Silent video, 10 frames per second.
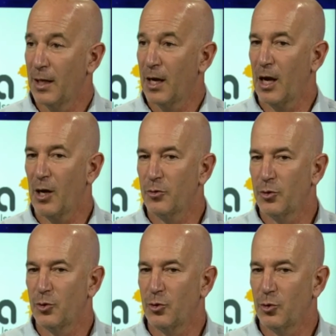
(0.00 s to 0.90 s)
how
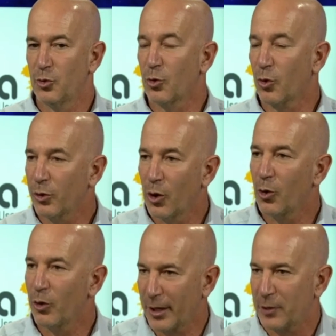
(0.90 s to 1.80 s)
to grow the
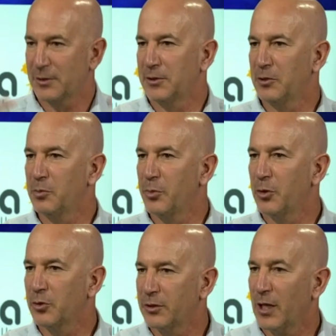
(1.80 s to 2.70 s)
whole ecosystem,
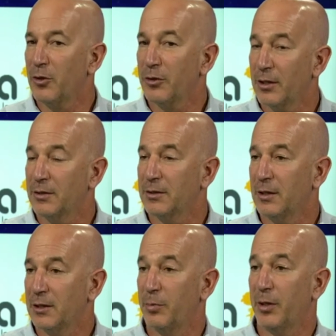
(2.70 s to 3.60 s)
because now they understand
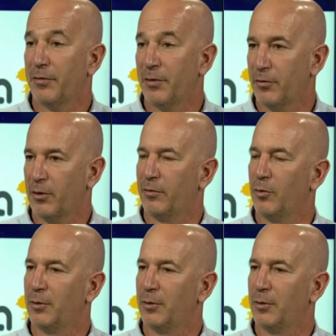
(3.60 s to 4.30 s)
it's a benefit for everyone.